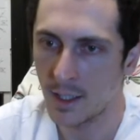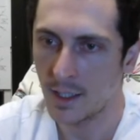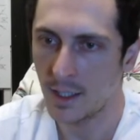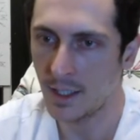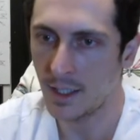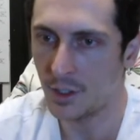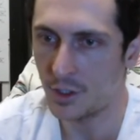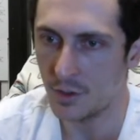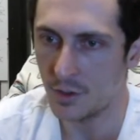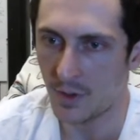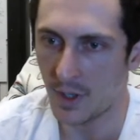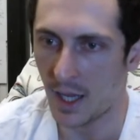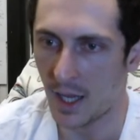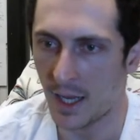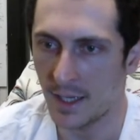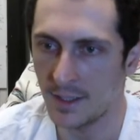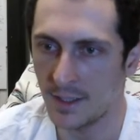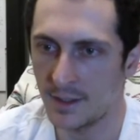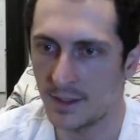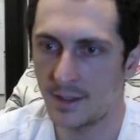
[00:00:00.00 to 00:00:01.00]
Each of the
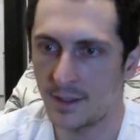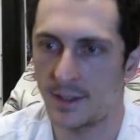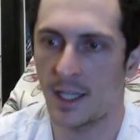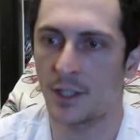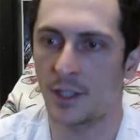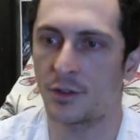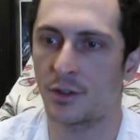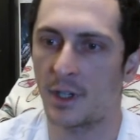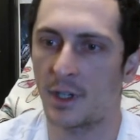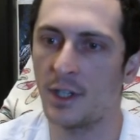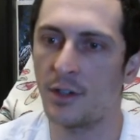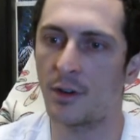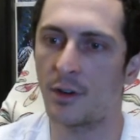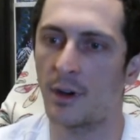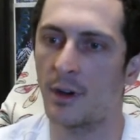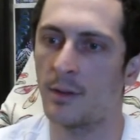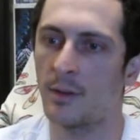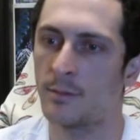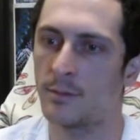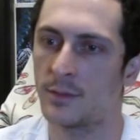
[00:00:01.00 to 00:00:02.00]
8
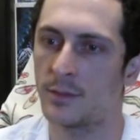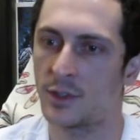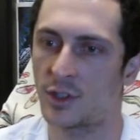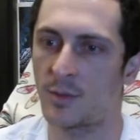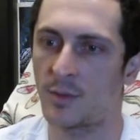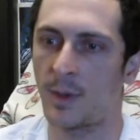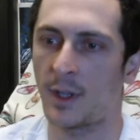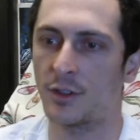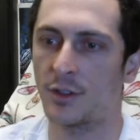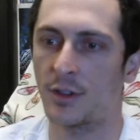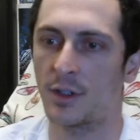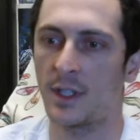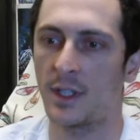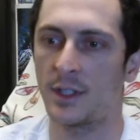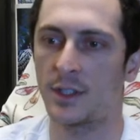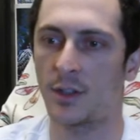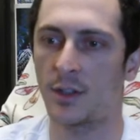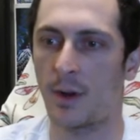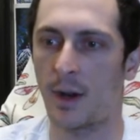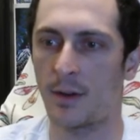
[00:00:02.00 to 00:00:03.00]
tetrahedra symmetrically
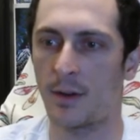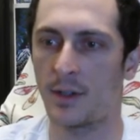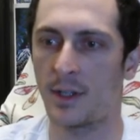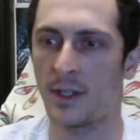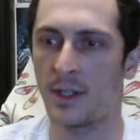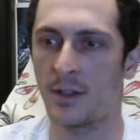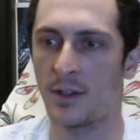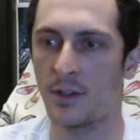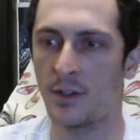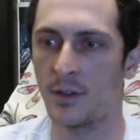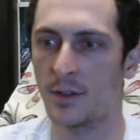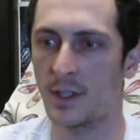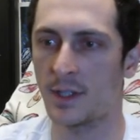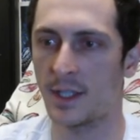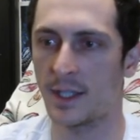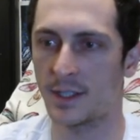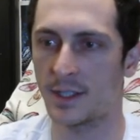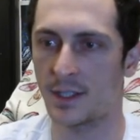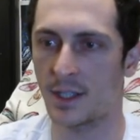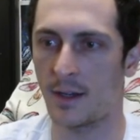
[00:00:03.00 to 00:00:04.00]
surrounding the
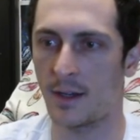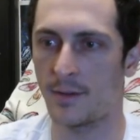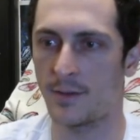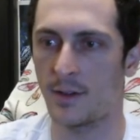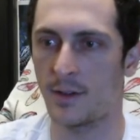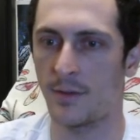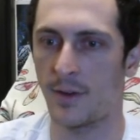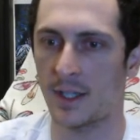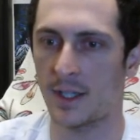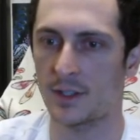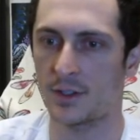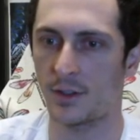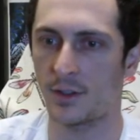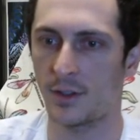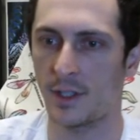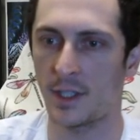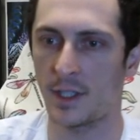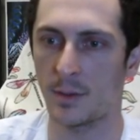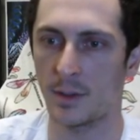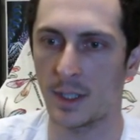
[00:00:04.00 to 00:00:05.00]
nucleus of the vector
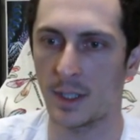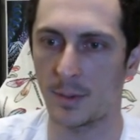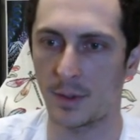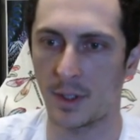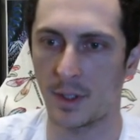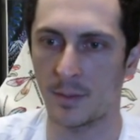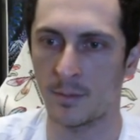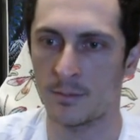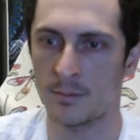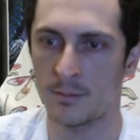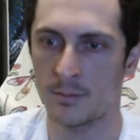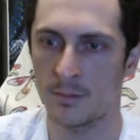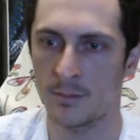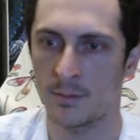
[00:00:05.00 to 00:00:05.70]
equilibrium.